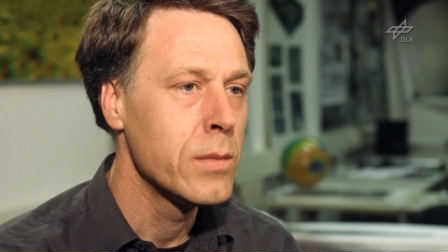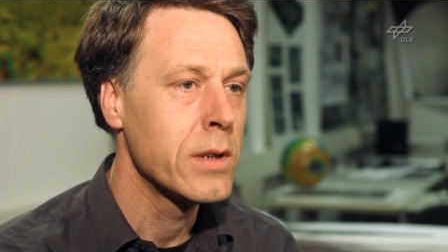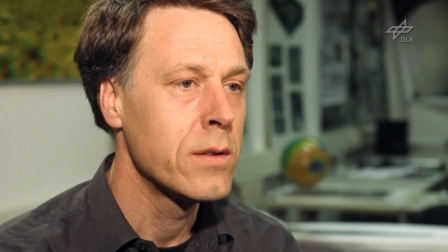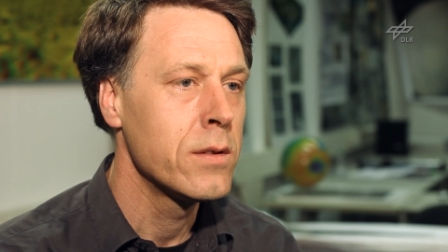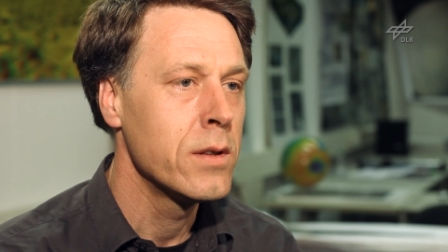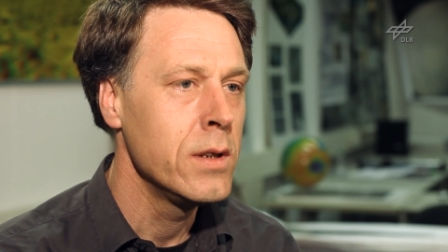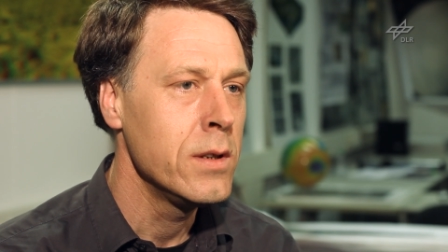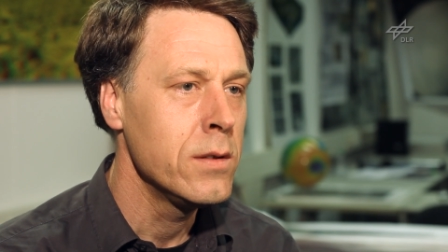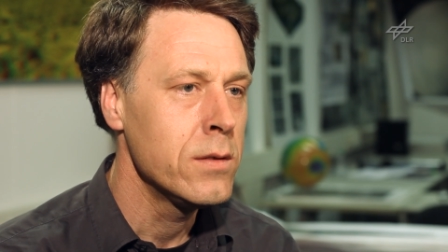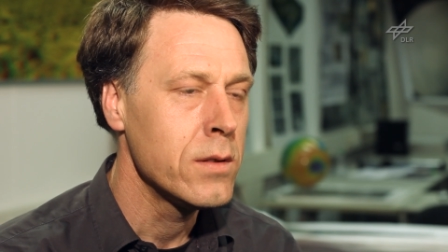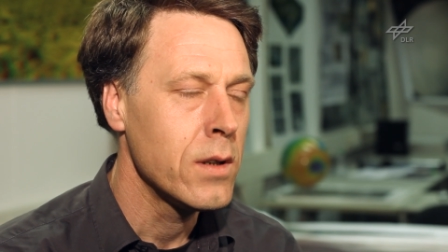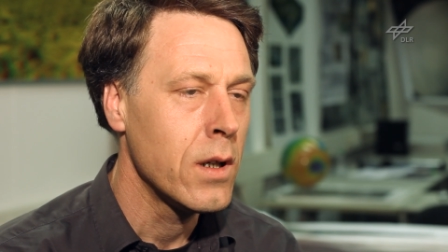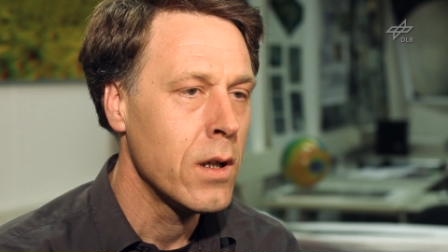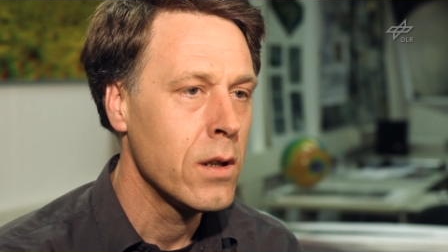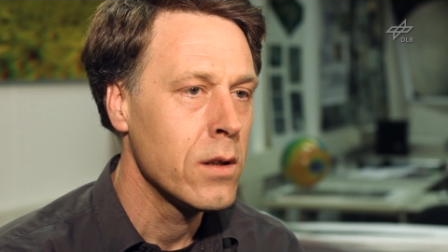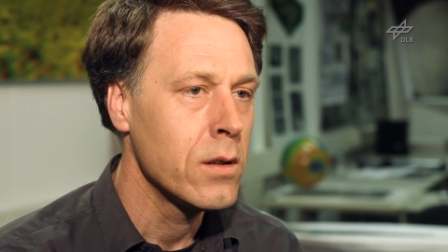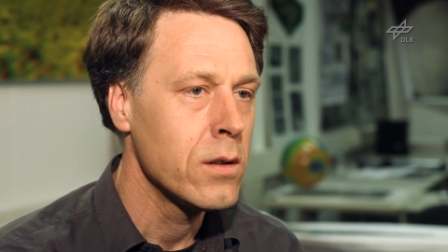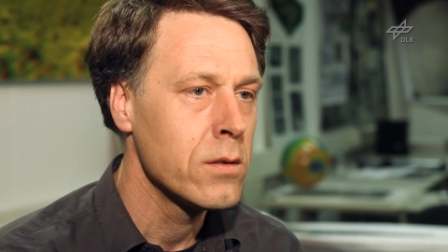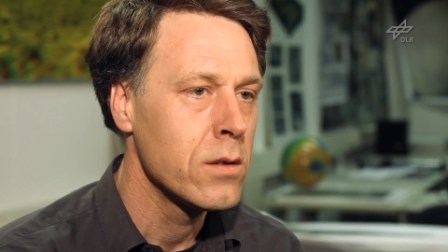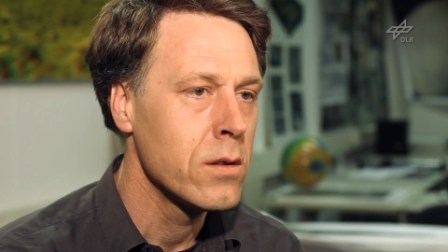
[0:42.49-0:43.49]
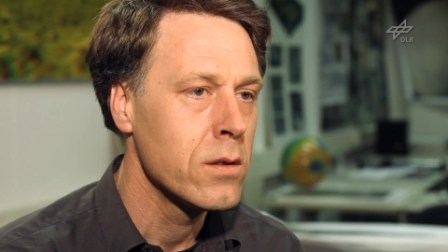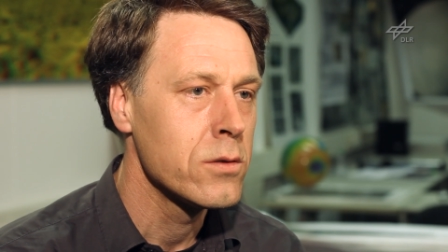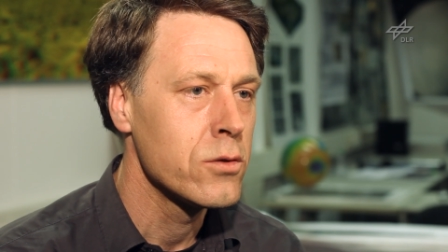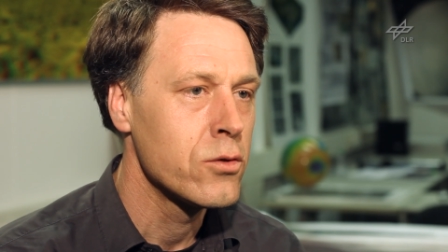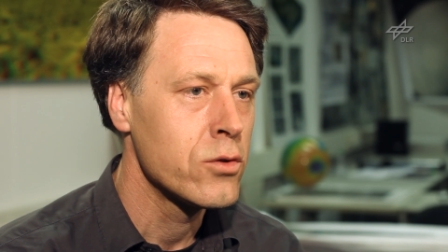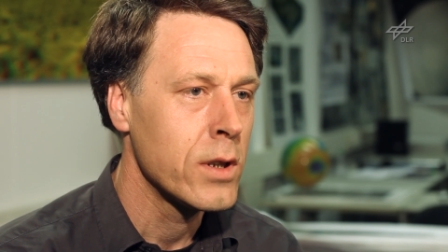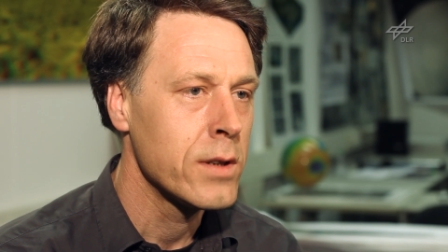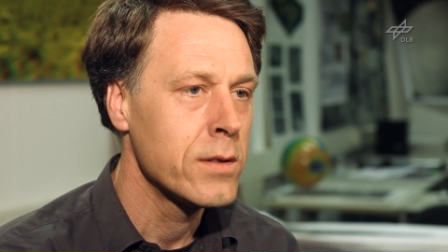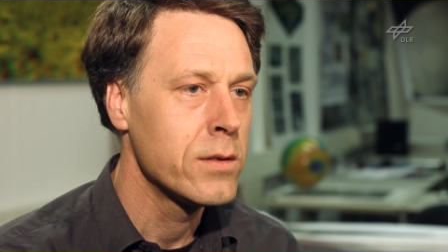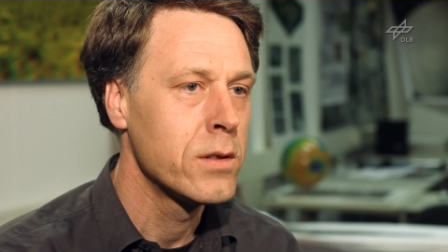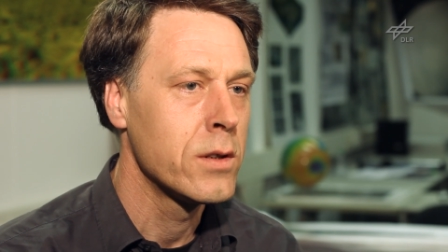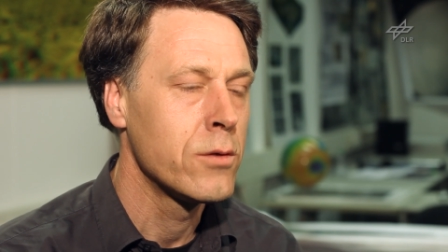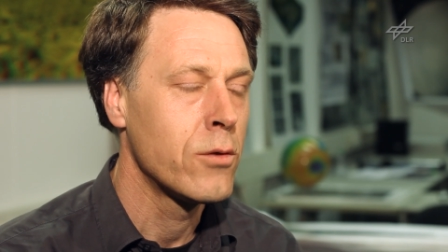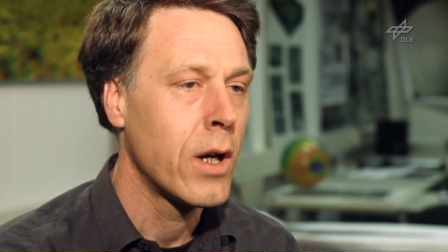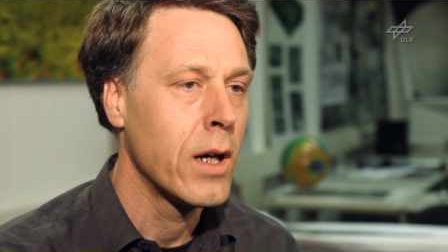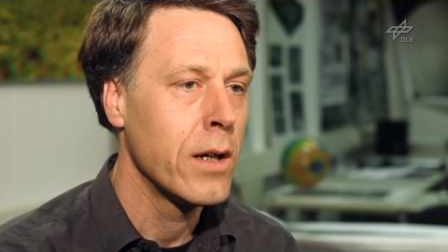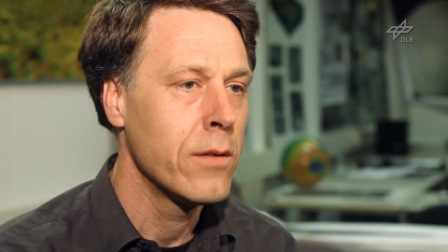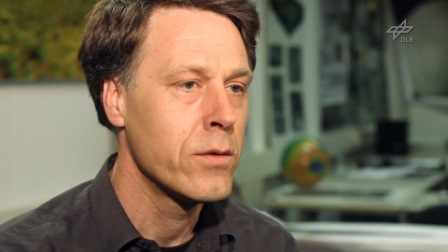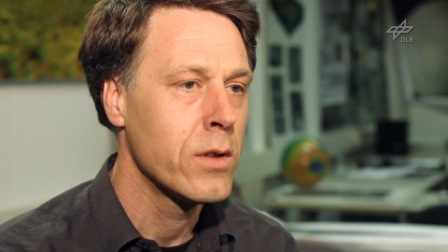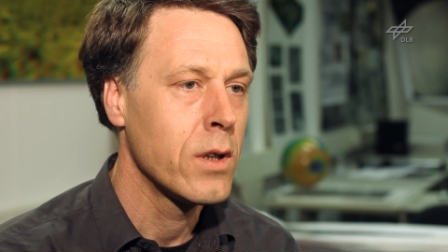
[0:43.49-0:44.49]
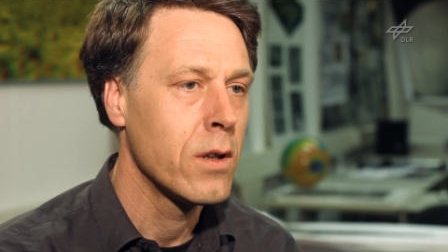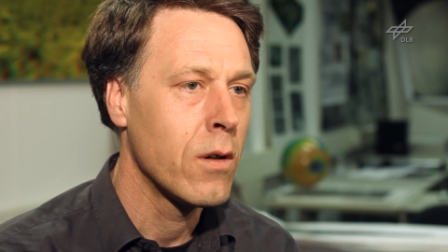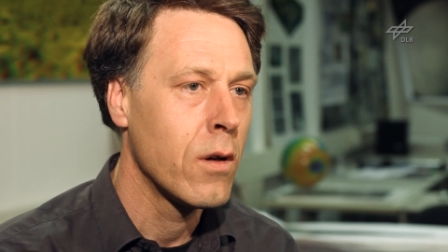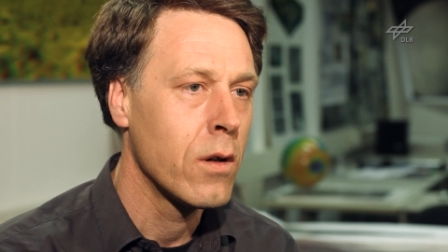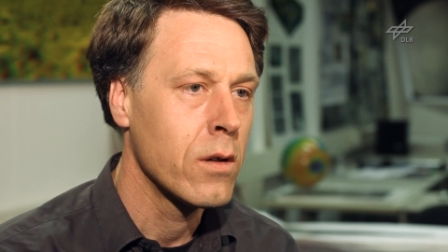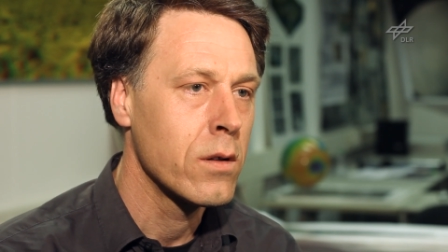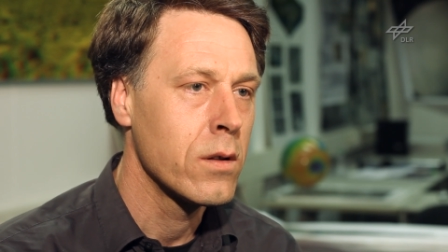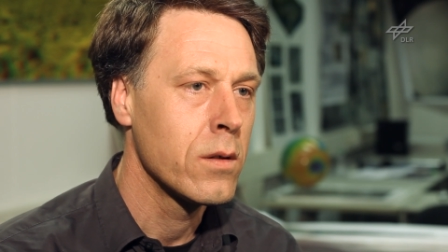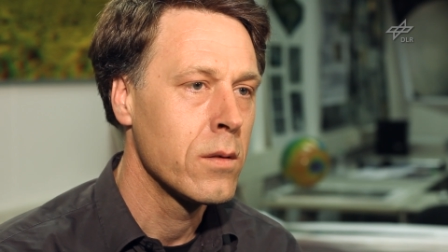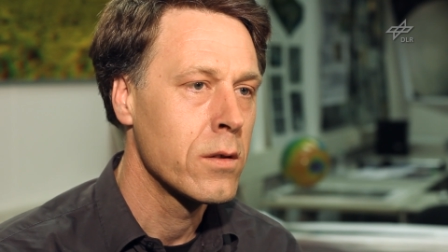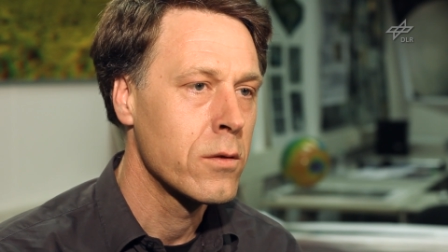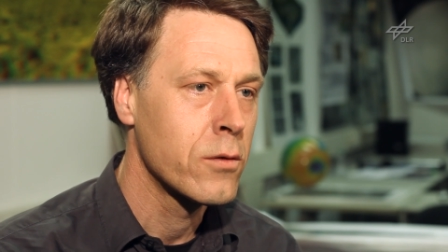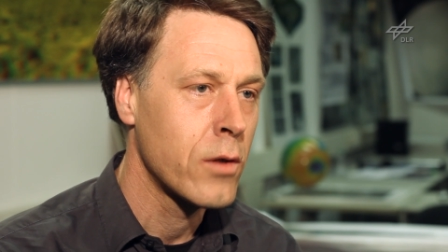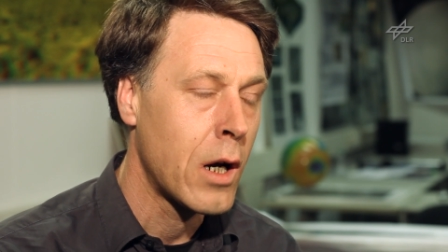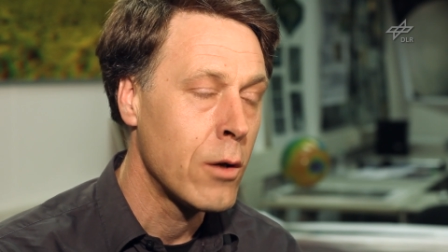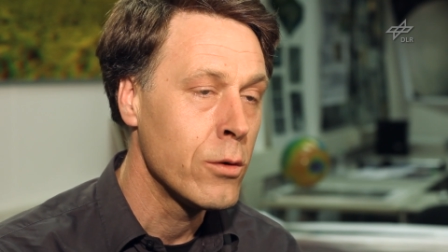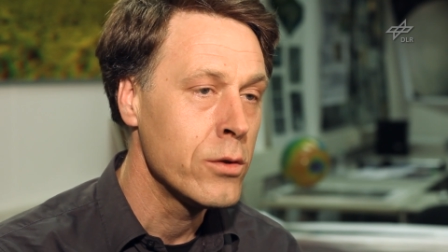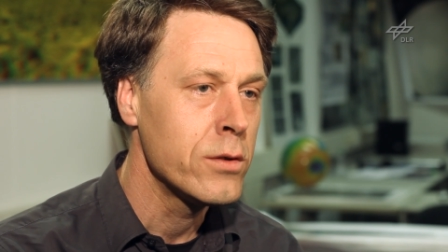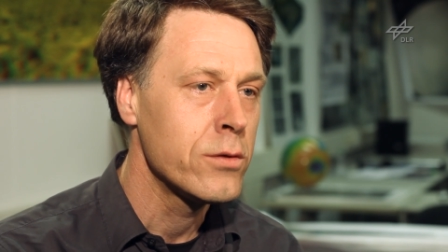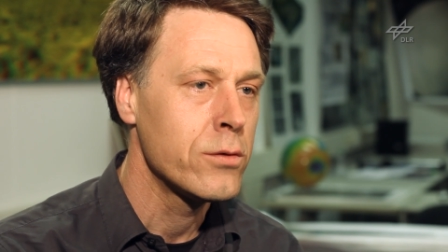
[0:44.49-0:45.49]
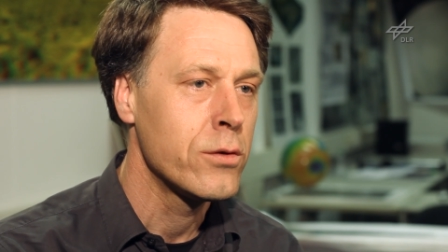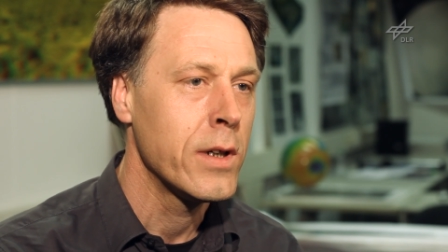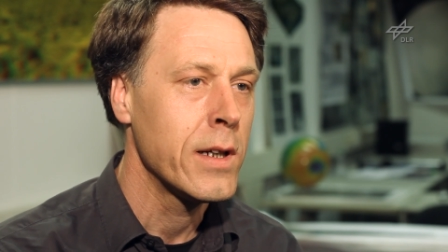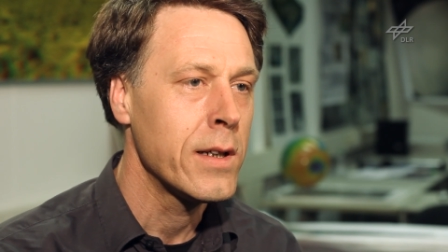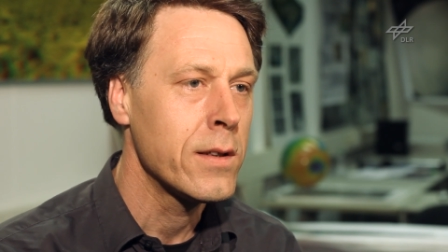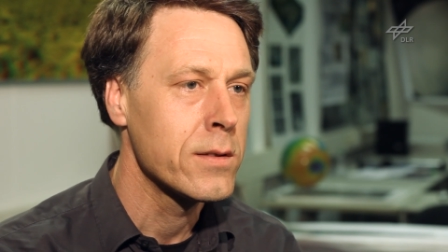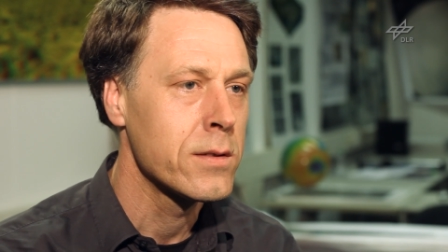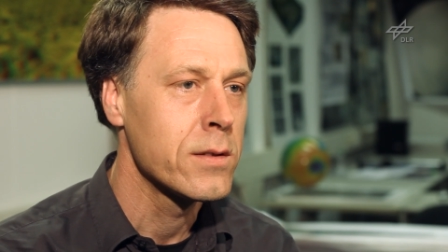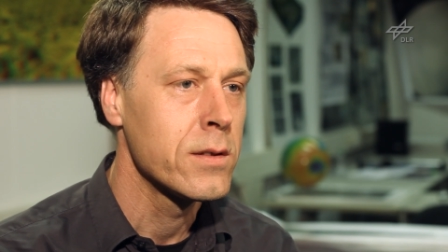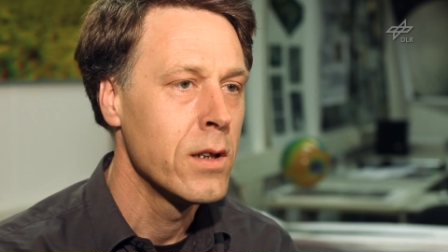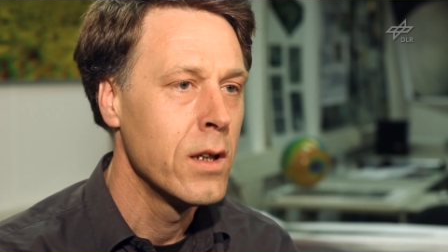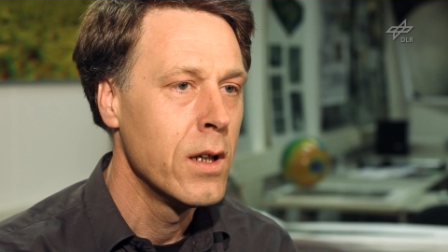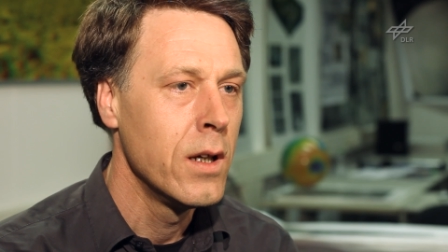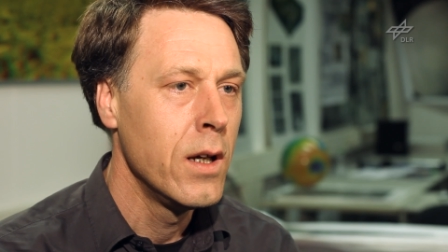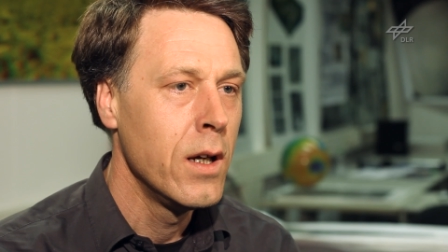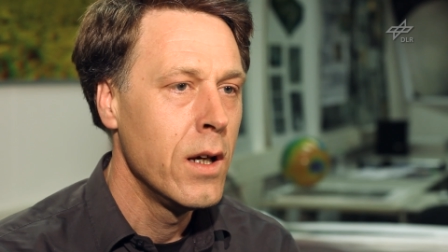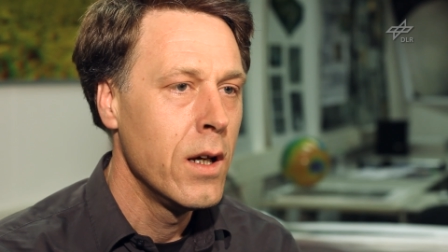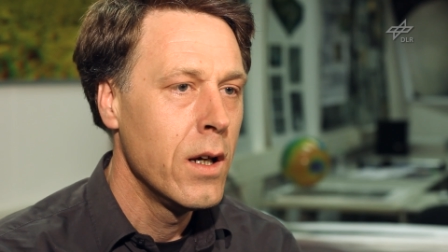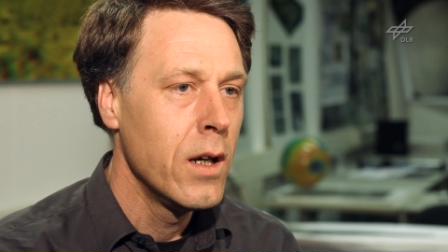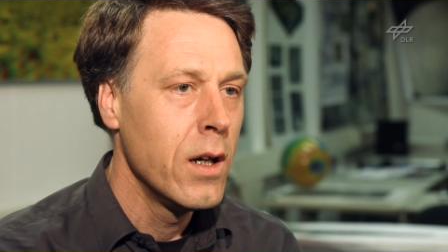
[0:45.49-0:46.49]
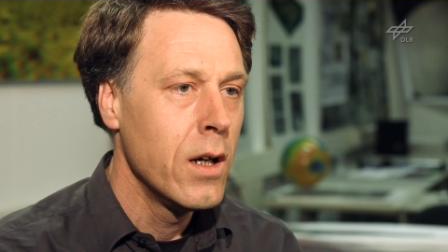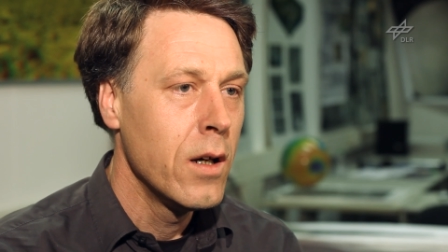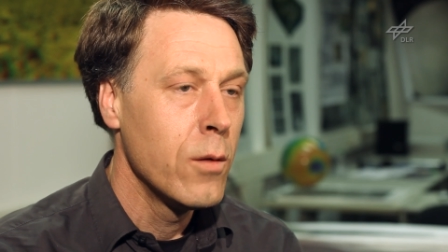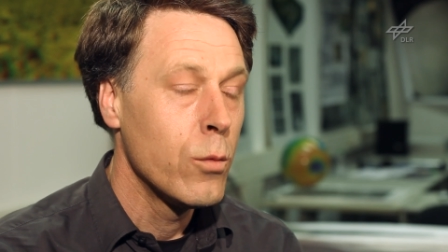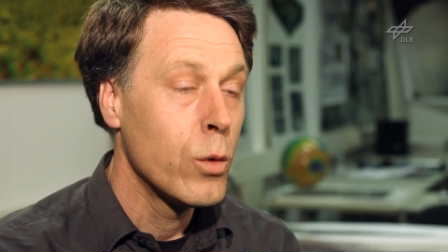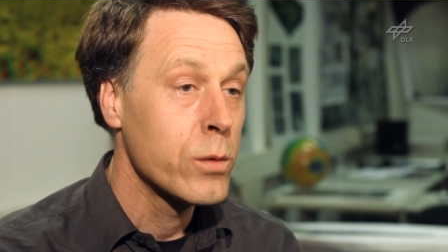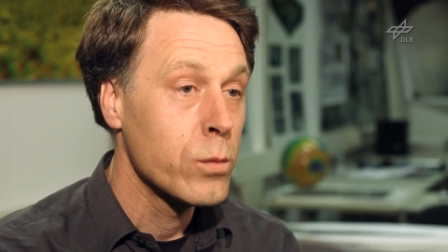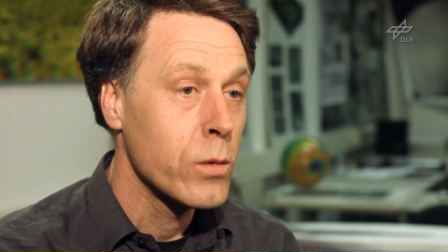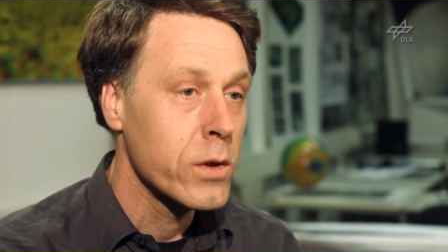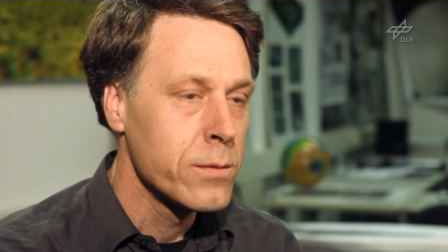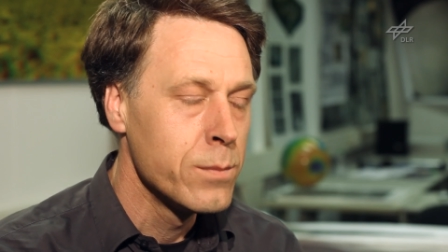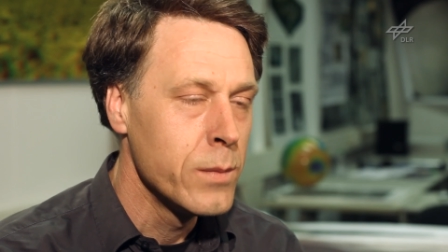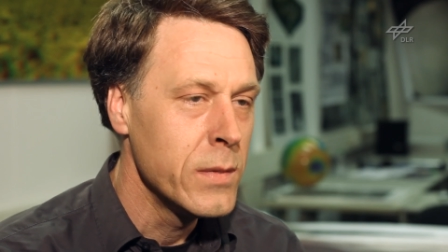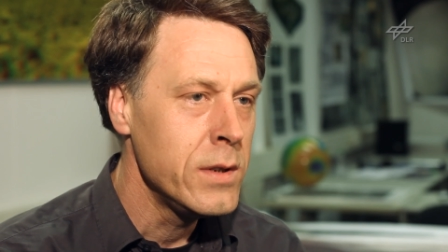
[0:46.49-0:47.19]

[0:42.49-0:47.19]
but these are just derived along ground tracks. What was